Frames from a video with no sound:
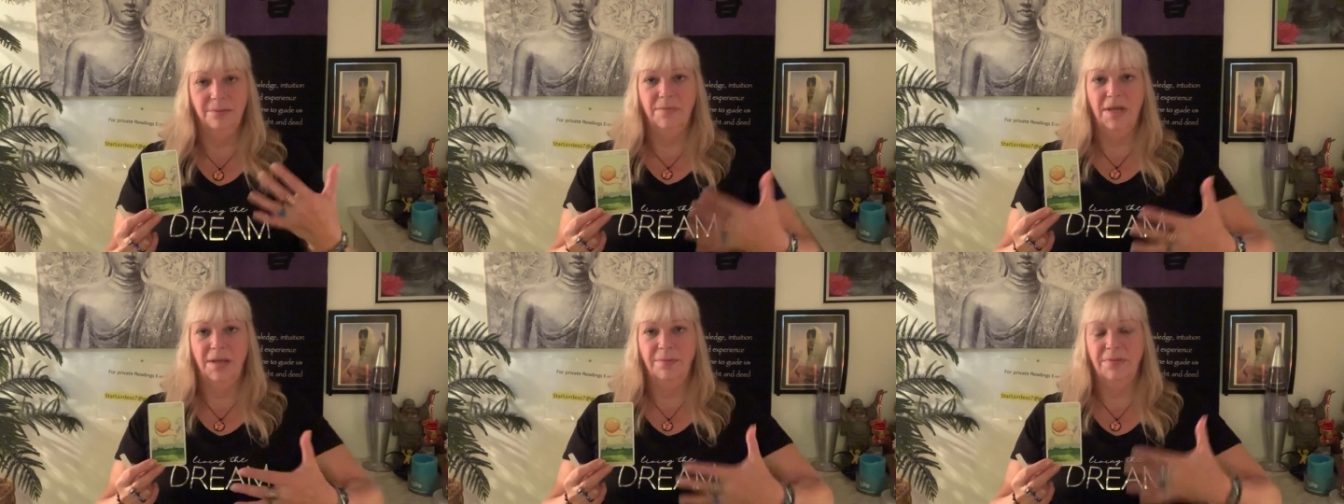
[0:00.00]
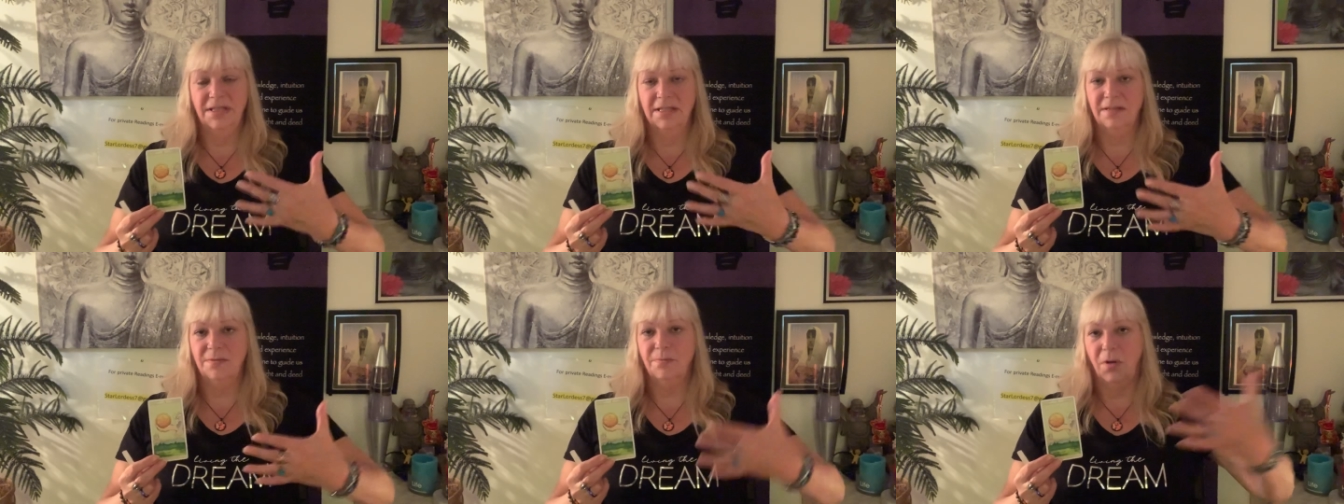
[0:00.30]
maybe
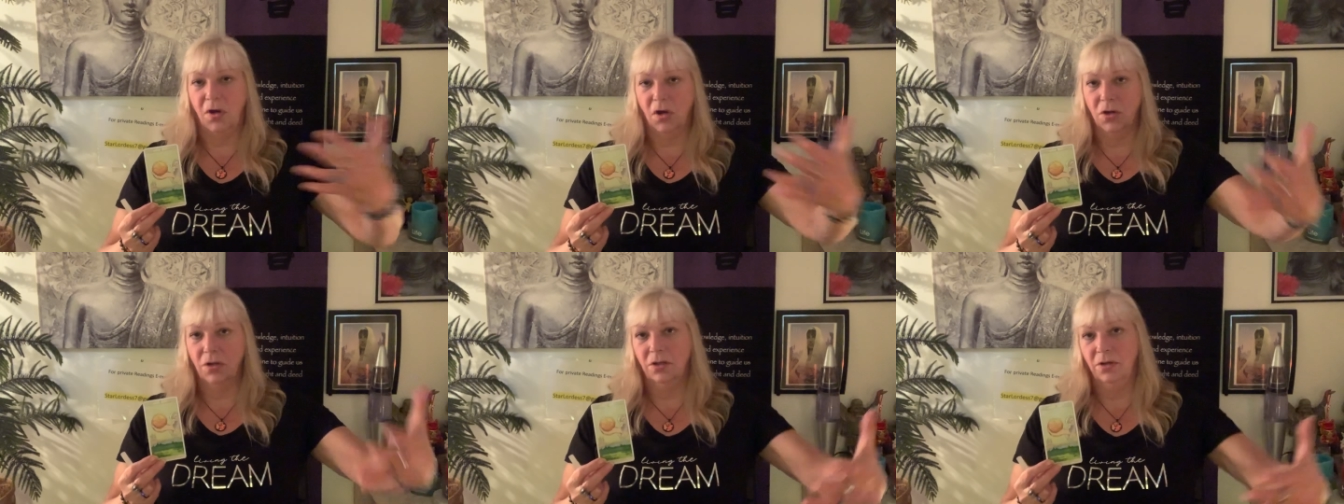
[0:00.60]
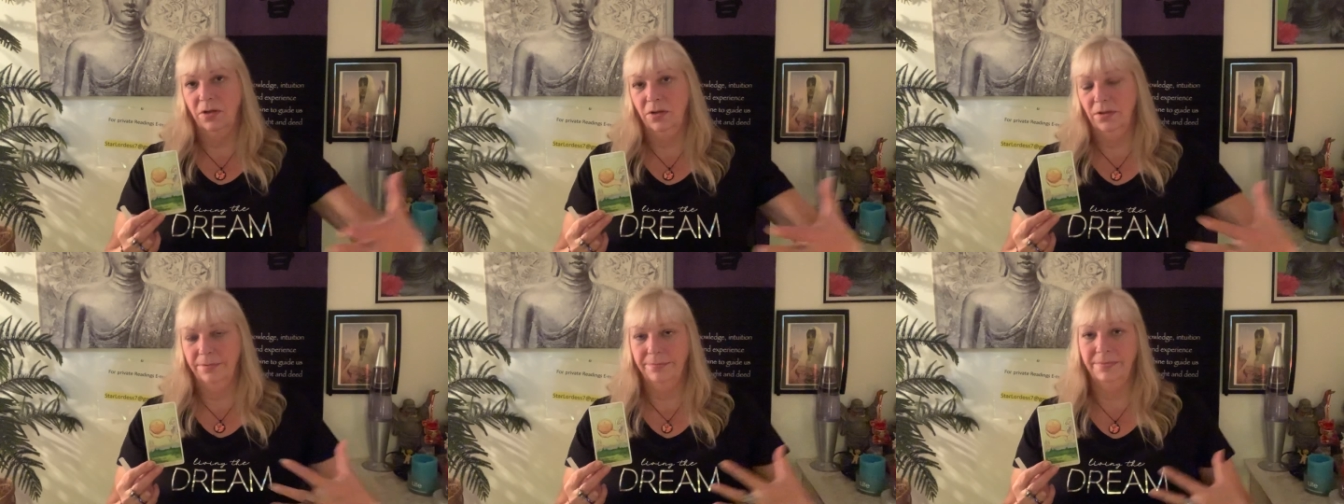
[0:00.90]
this
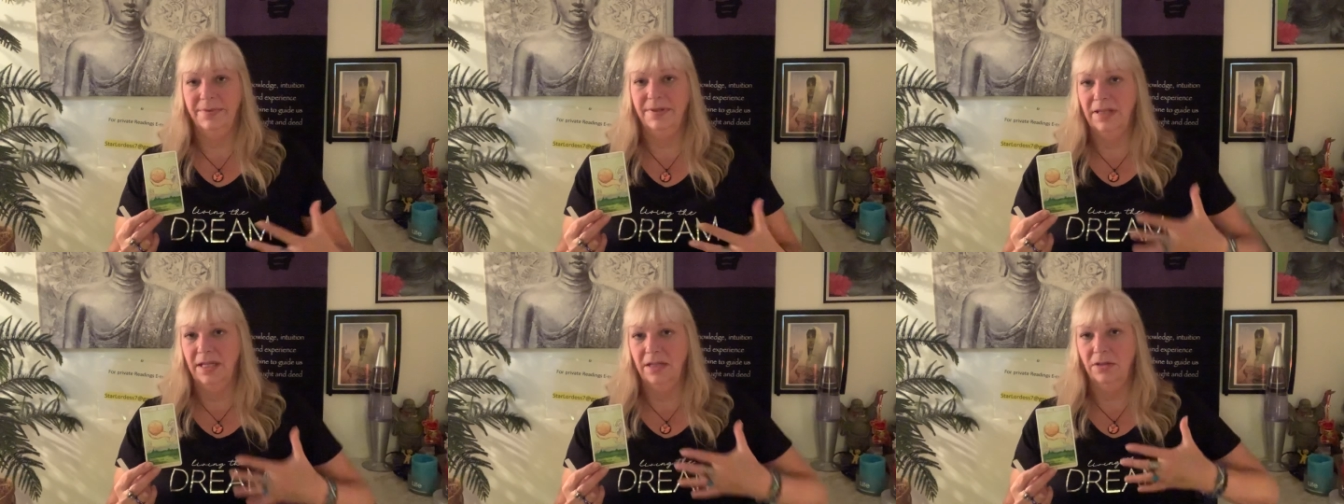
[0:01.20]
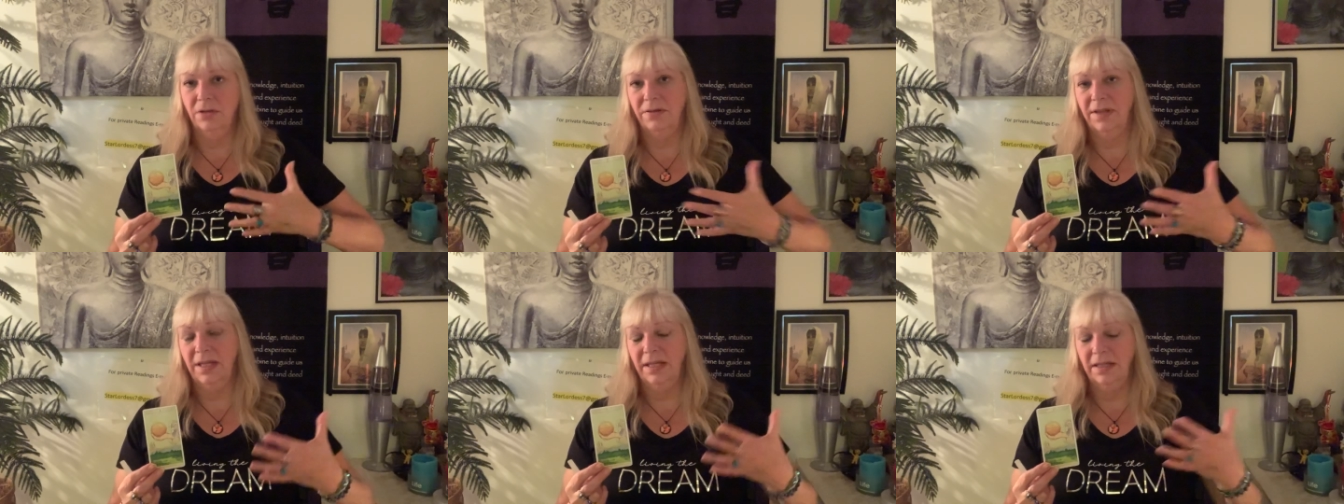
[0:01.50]
partner that
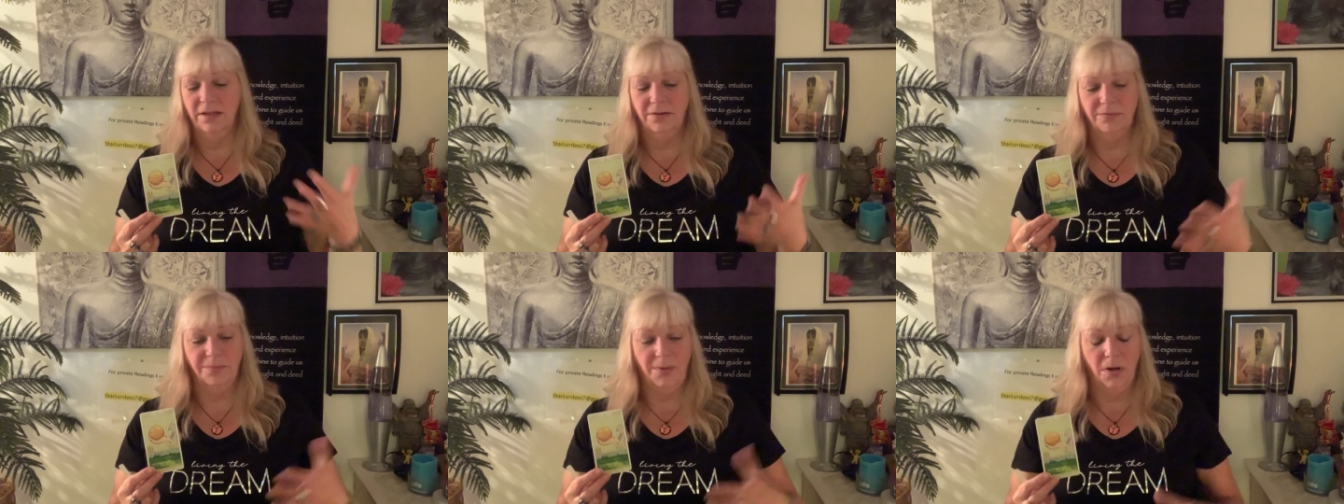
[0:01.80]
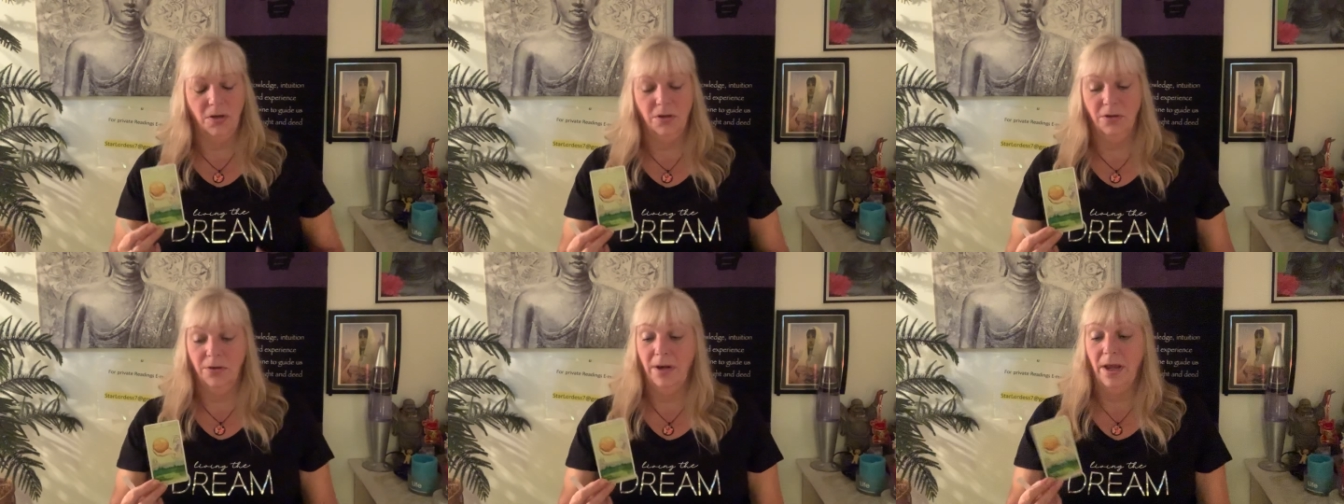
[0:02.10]
you're thinking of
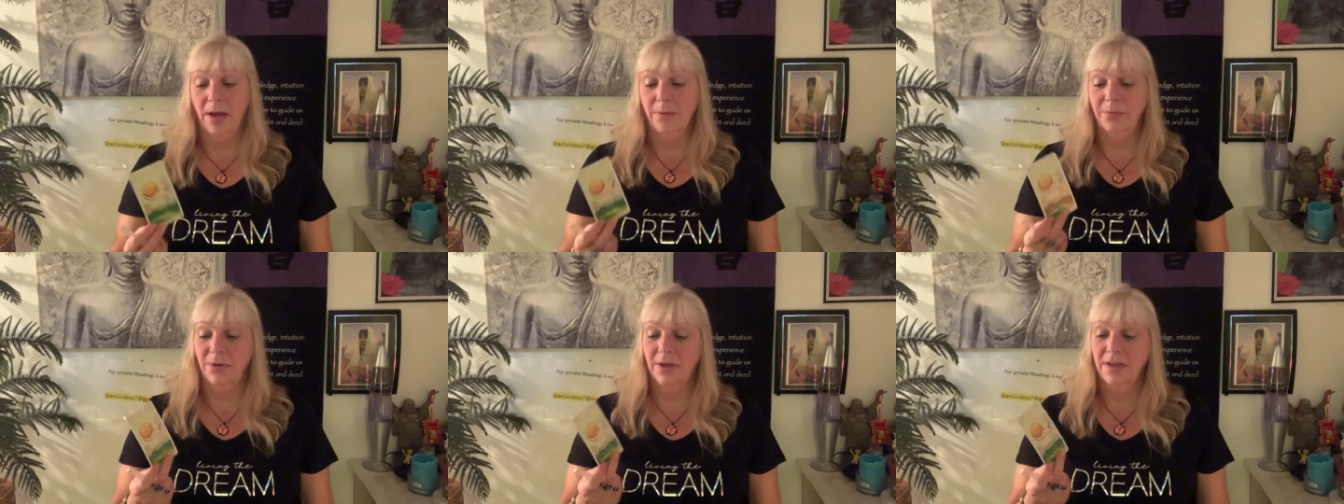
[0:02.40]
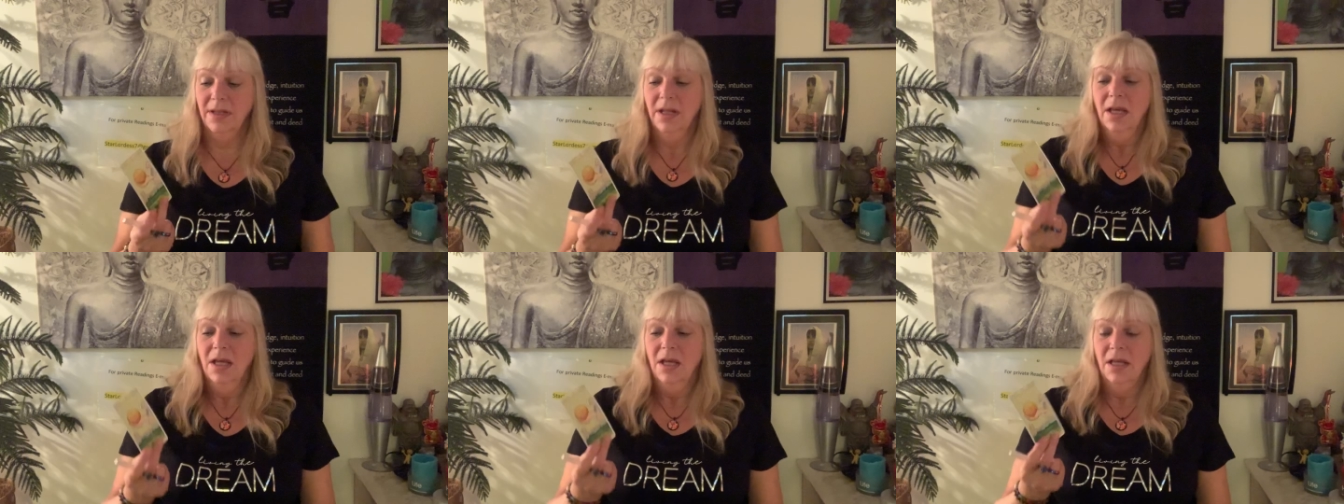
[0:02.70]
partnering up with